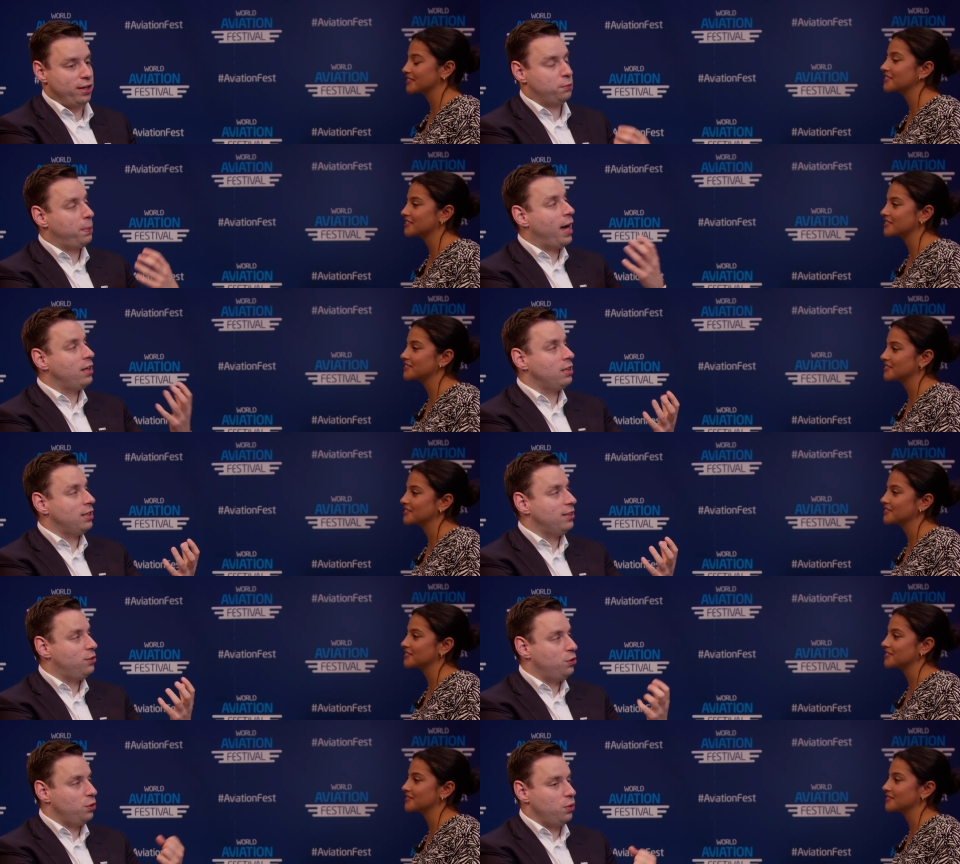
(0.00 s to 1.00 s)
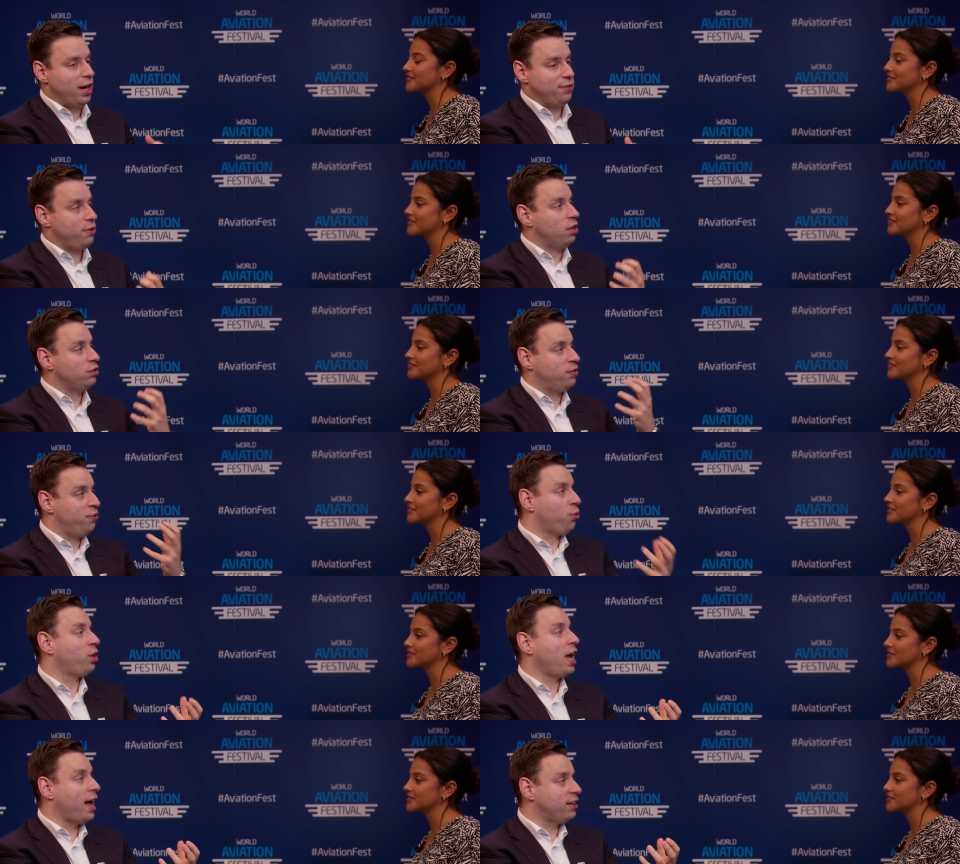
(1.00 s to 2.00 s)
Speaker 1: expanded into advanced
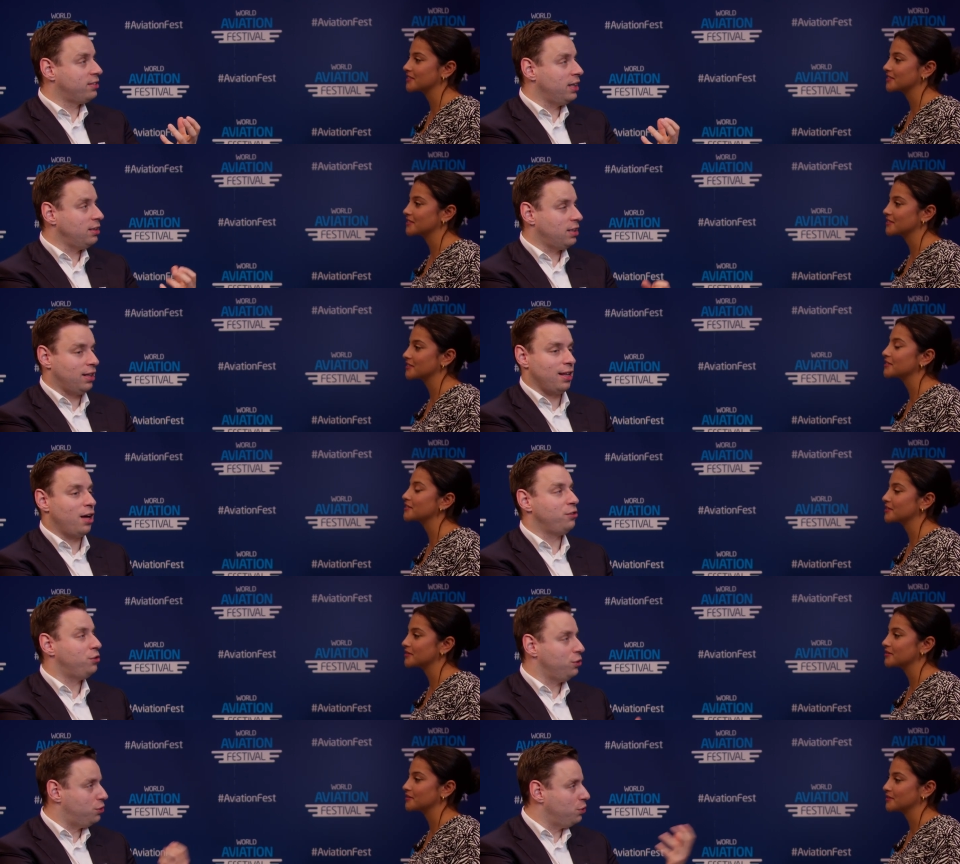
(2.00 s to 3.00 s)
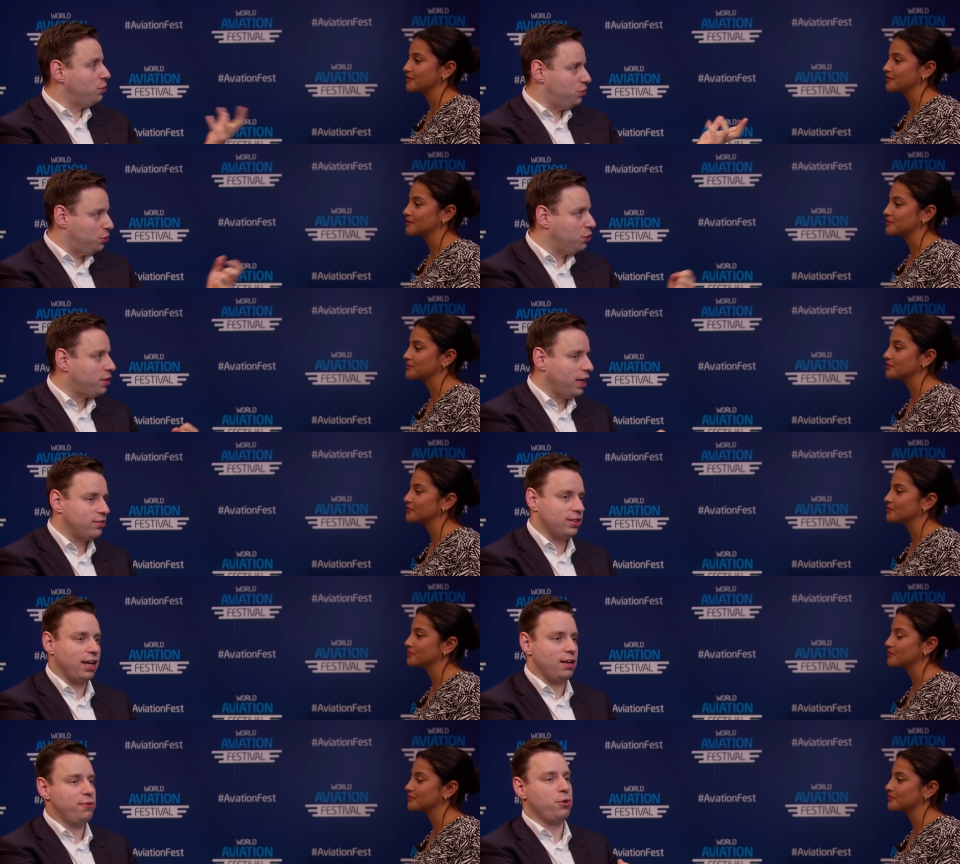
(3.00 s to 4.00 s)
forecasting that allows you to do things
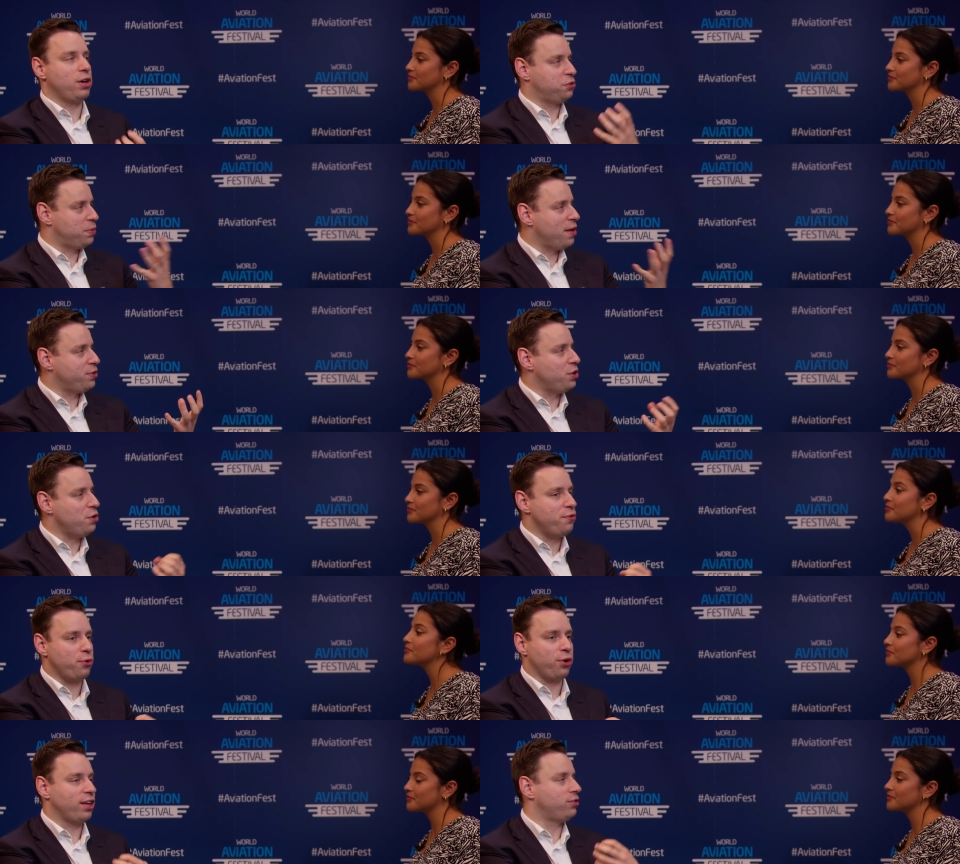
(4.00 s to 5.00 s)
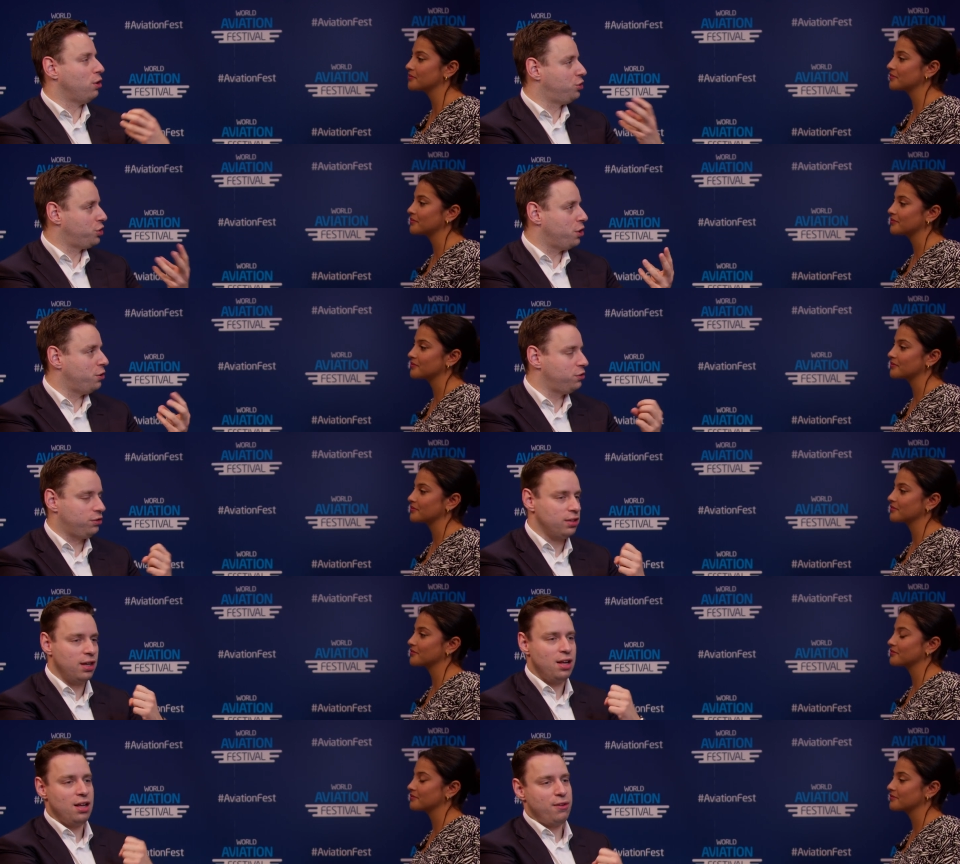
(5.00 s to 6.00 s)
like forecast revenue, forecast no shows,
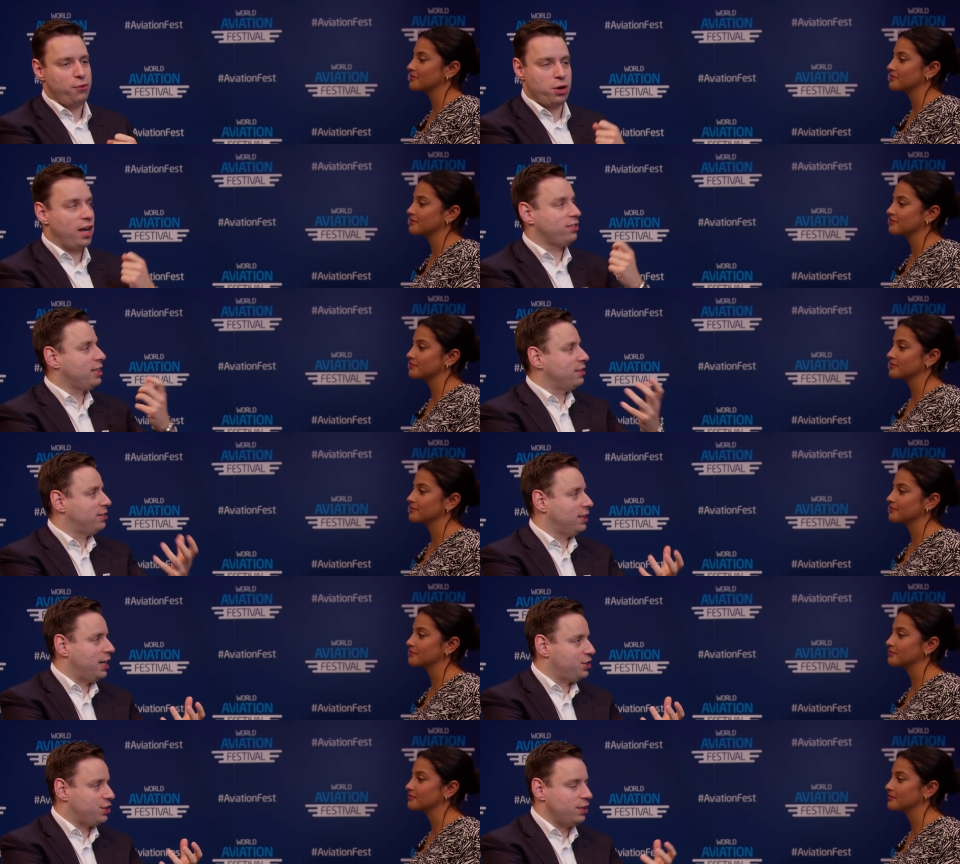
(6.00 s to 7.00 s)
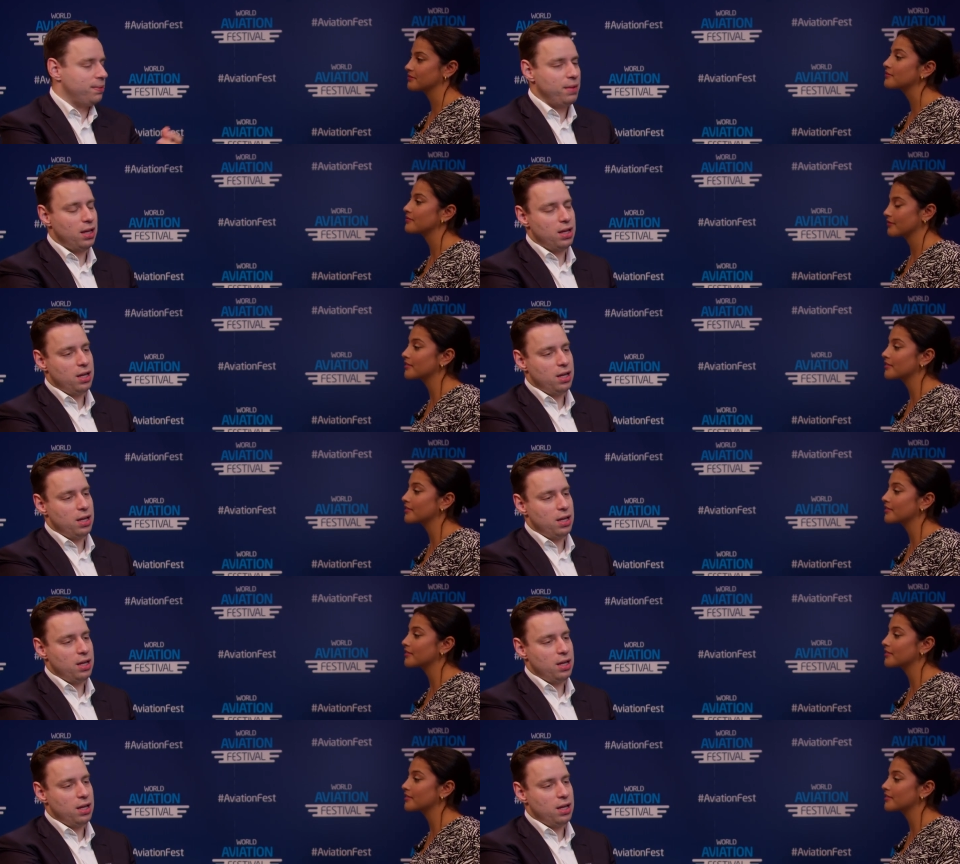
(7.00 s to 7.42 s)
forecast cancellation.